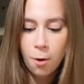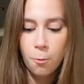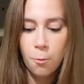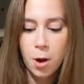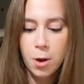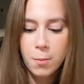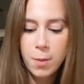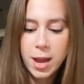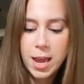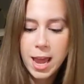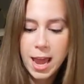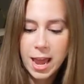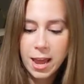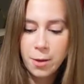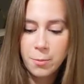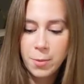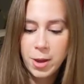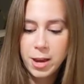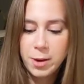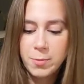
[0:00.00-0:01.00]
what my
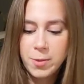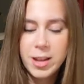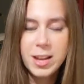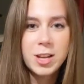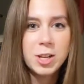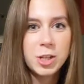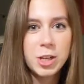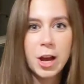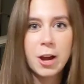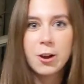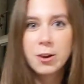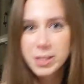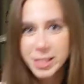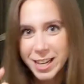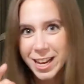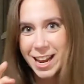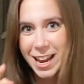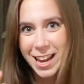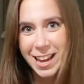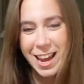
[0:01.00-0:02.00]
aunt made me. Shout out
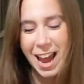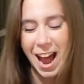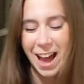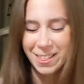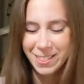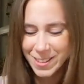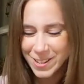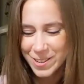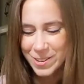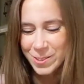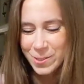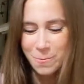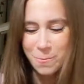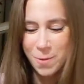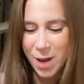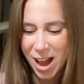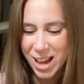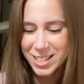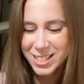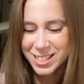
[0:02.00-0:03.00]
to Aunt Kathy, you're the
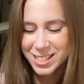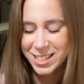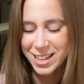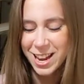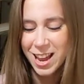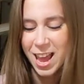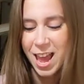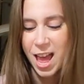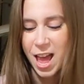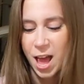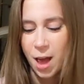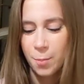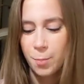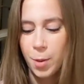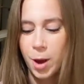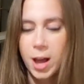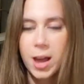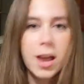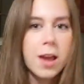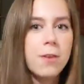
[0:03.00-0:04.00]
best.
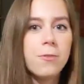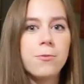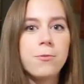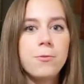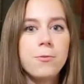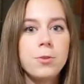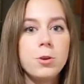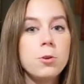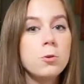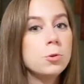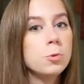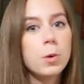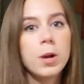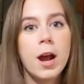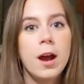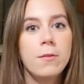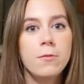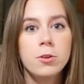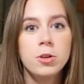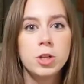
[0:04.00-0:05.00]
But use
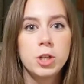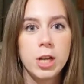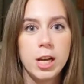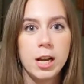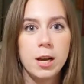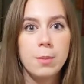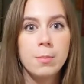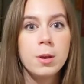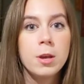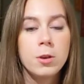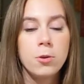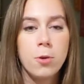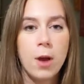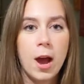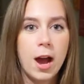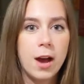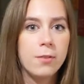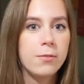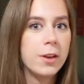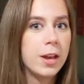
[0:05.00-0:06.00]
whatever jam you
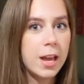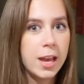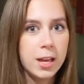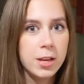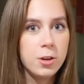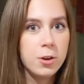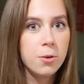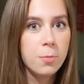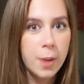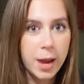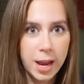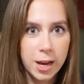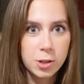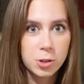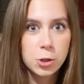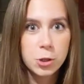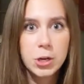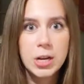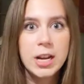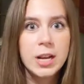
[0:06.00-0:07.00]
have in your
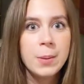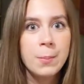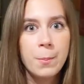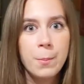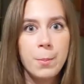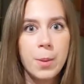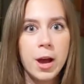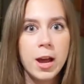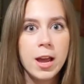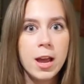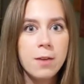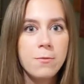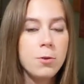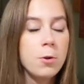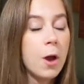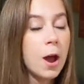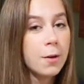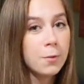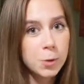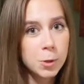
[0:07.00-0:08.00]
pantry. But if
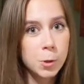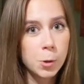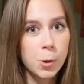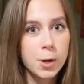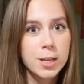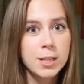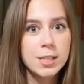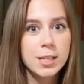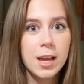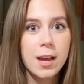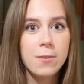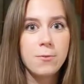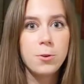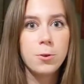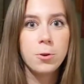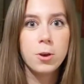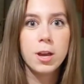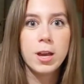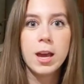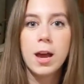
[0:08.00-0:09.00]
you have a choice, if
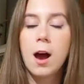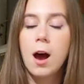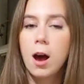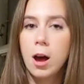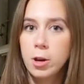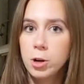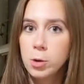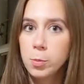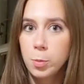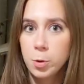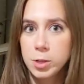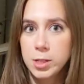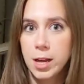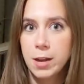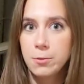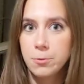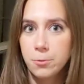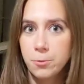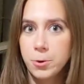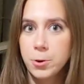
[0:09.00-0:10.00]
you could get 100%
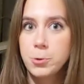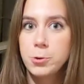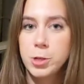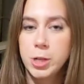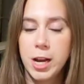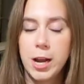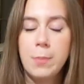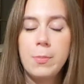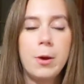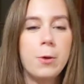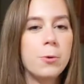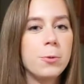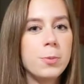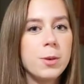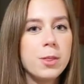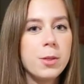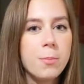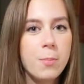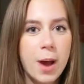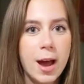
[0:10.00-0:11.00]
fruit jam, that would
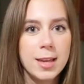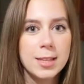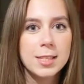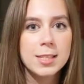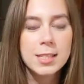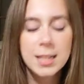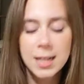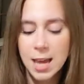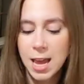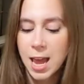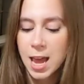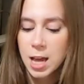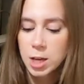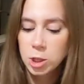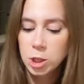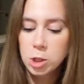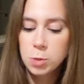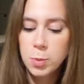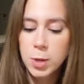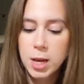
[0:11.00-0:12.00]
be the best.
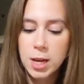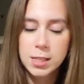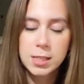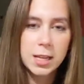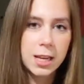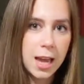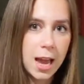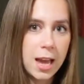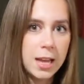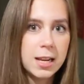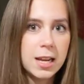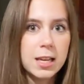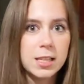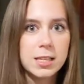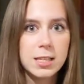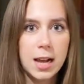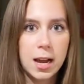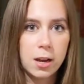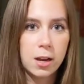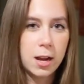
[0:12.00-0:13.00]
Just because, again,
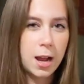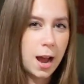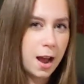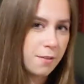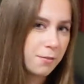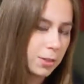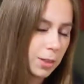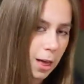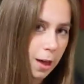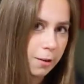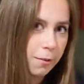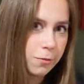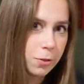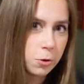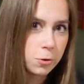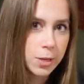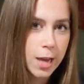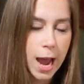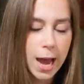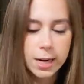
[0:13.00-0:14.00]
it's not going to have a lot of
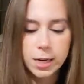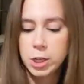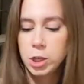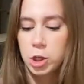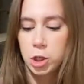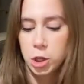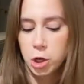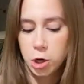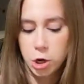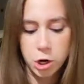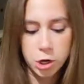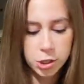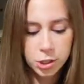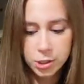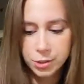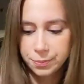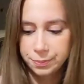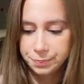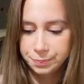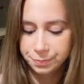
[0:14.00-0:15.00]
those added
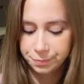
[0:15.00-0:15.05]
sugars.